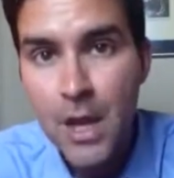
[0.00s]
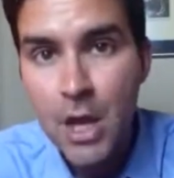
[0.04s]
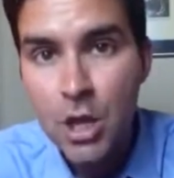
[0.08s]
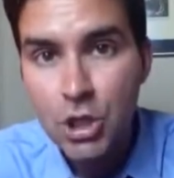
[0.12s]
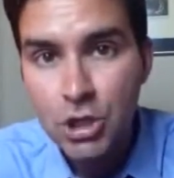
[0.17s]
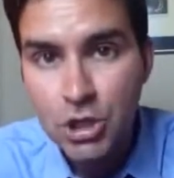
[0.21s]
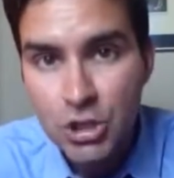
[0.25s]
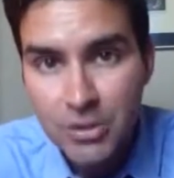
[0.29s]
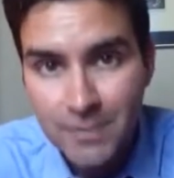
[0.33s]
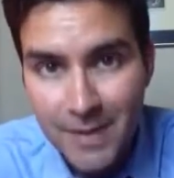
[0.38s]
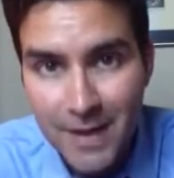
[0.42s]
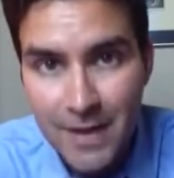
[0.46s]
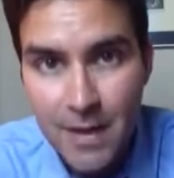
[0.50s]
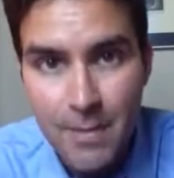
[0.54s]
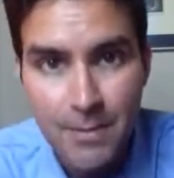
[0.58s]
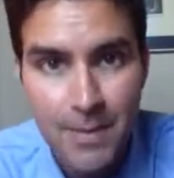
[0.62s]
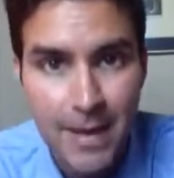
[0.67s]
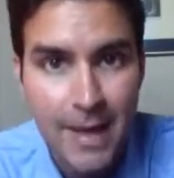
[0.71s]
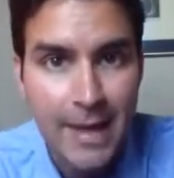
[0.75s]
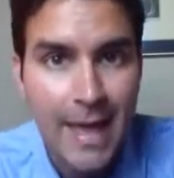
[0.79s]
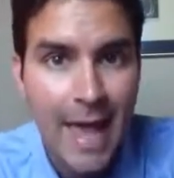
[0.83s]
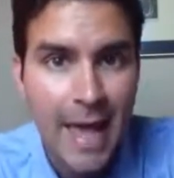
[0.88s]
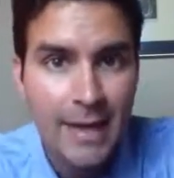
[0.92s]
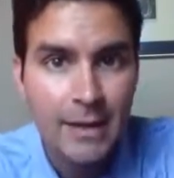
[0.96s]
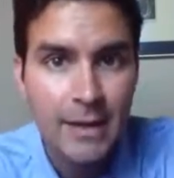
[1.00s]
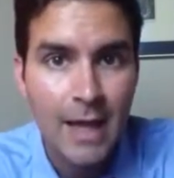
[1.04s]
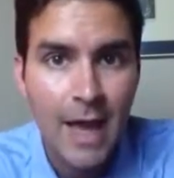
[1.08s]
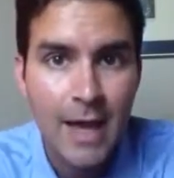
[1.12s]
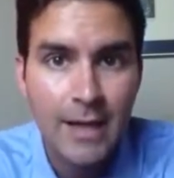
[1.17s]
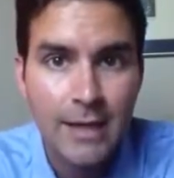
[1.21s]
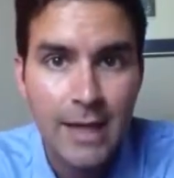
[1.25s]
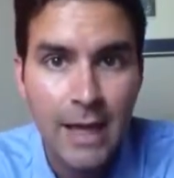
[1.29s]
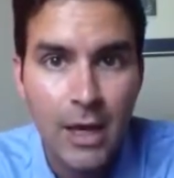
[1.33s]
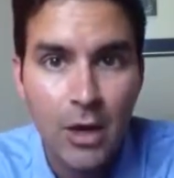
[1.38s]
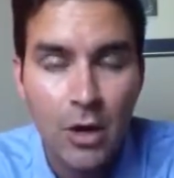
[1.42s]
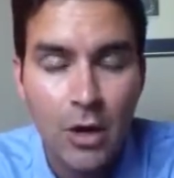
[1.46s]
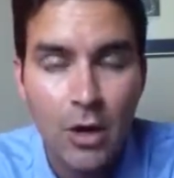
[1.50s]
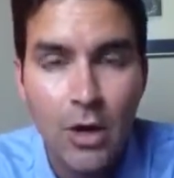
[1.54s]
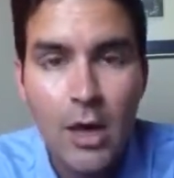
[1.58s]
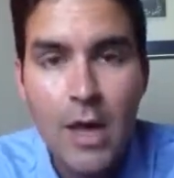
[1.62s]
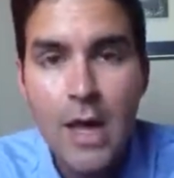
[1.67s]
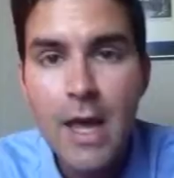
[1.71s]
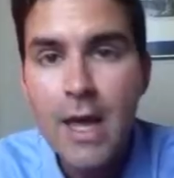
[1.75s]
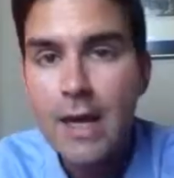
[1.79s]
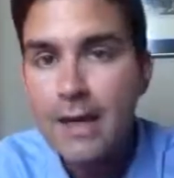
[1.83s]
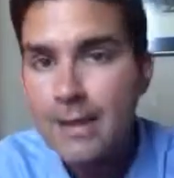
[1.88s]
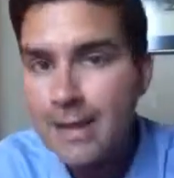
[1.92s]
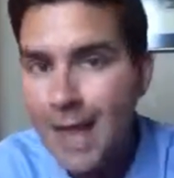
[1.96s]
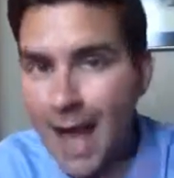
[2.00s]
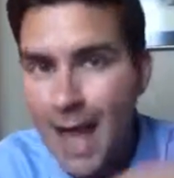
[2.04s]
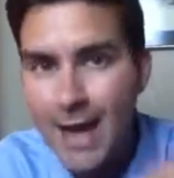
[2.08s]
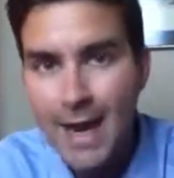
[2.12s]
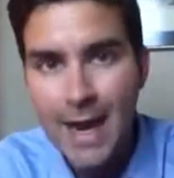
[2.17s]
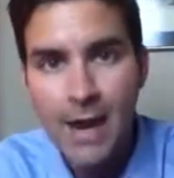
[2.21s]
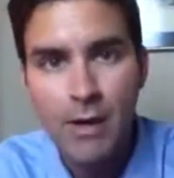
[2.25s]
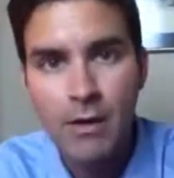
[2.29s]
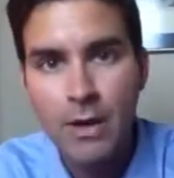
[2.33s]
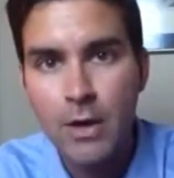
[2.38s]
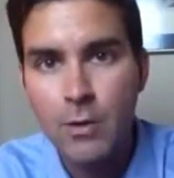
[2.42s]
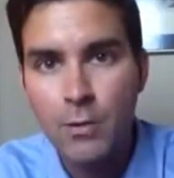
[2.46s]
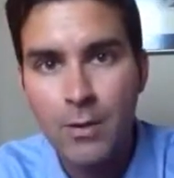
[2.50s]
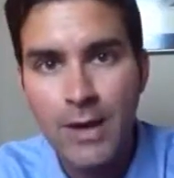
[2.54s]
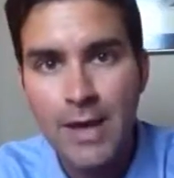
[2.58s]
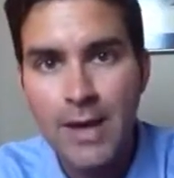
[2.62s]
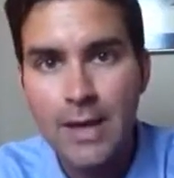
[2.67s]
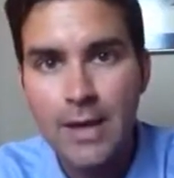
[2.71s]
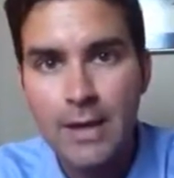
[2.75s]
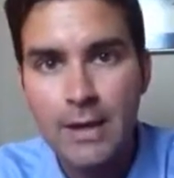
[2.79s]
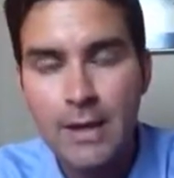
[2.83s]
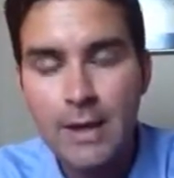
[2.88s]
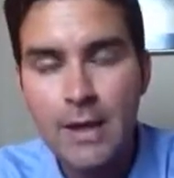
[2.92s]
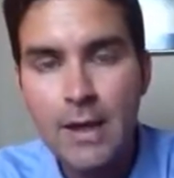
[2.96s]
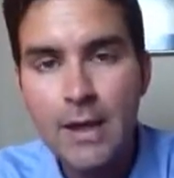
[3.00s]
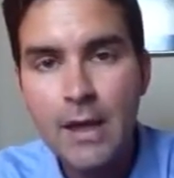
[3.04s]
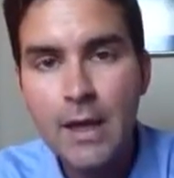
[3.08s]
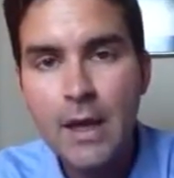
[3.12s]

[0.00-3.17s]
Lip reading: should be the big headline here. Not Harry Reid.